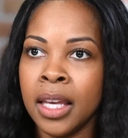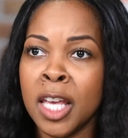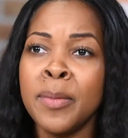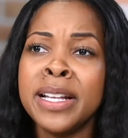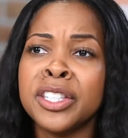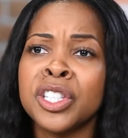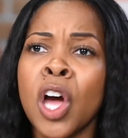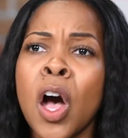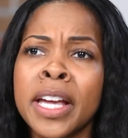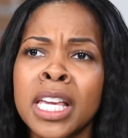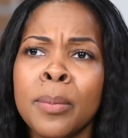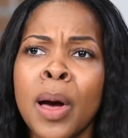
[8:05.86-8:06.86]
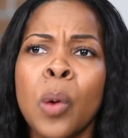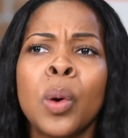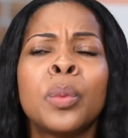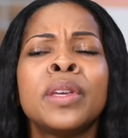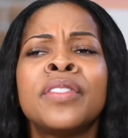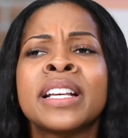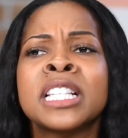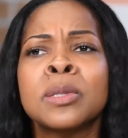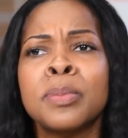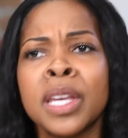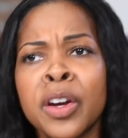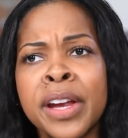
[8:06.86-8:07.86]
It means talking about what we've
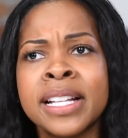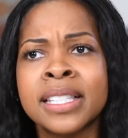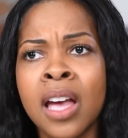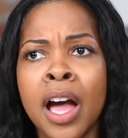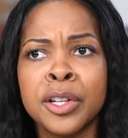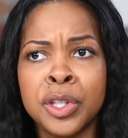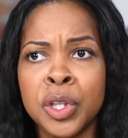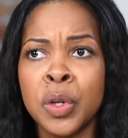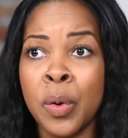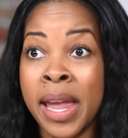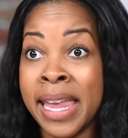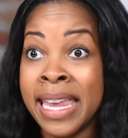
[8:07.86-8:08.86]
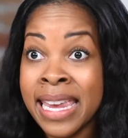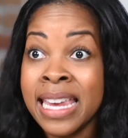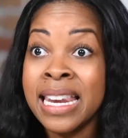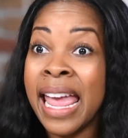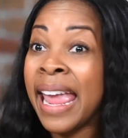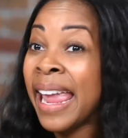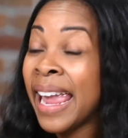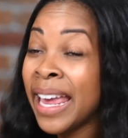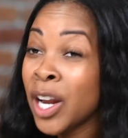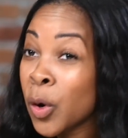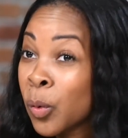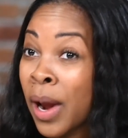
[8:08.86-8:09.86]
experienced God do in and
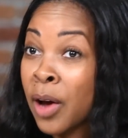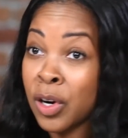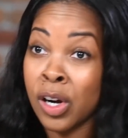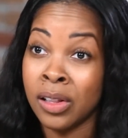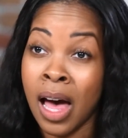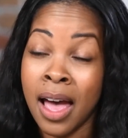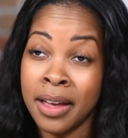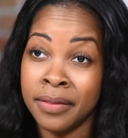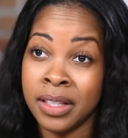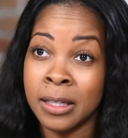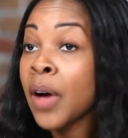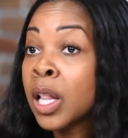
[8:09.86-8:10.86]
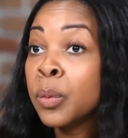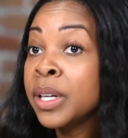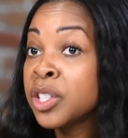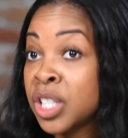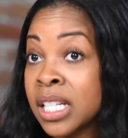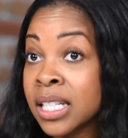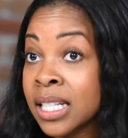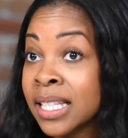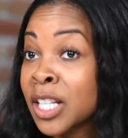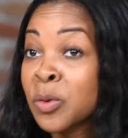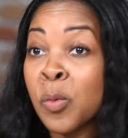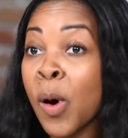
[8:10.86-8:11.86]
around our lives. Following Jesus
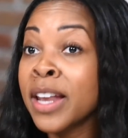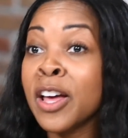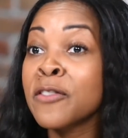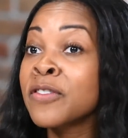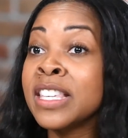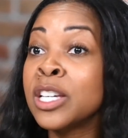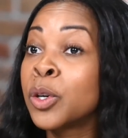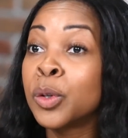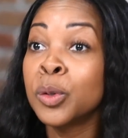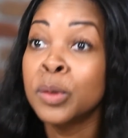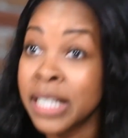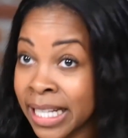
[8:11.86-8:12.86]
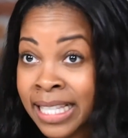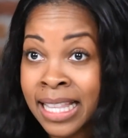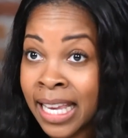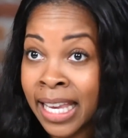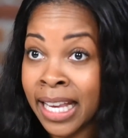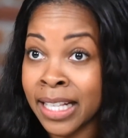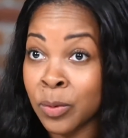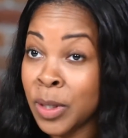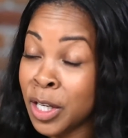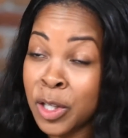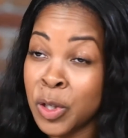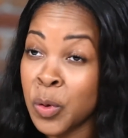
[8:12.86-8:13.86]
is one of the coolest things we
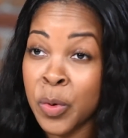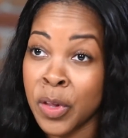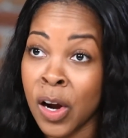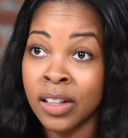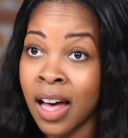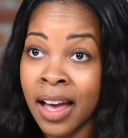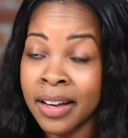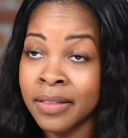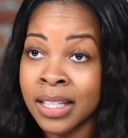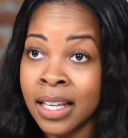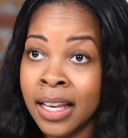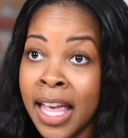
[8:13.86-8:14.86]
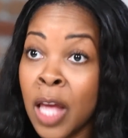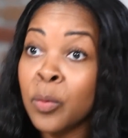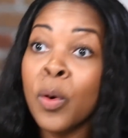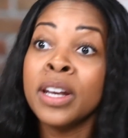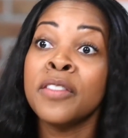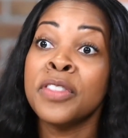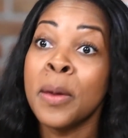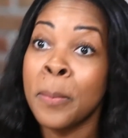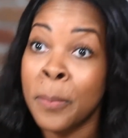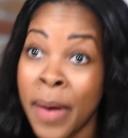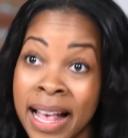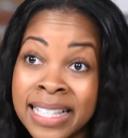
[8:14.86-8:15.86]
can do with our lives. And one of the
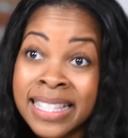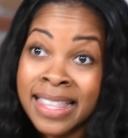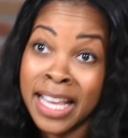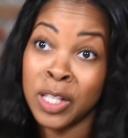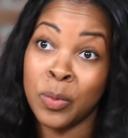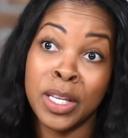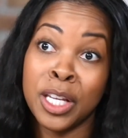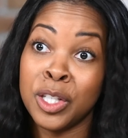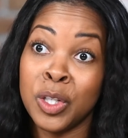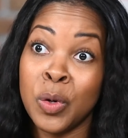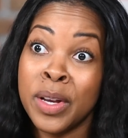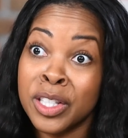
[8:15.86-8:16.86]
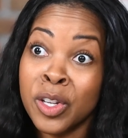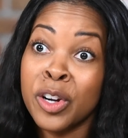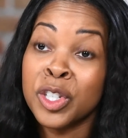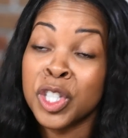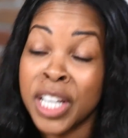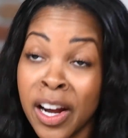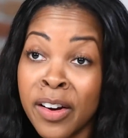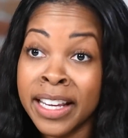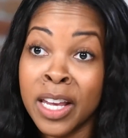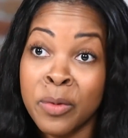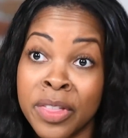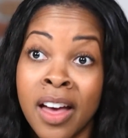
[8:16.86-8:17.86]
best things we can do is start sharing
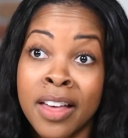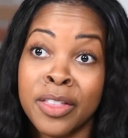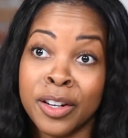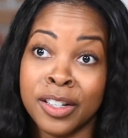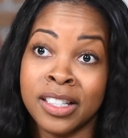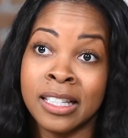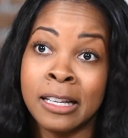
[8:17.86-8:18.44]
it with others.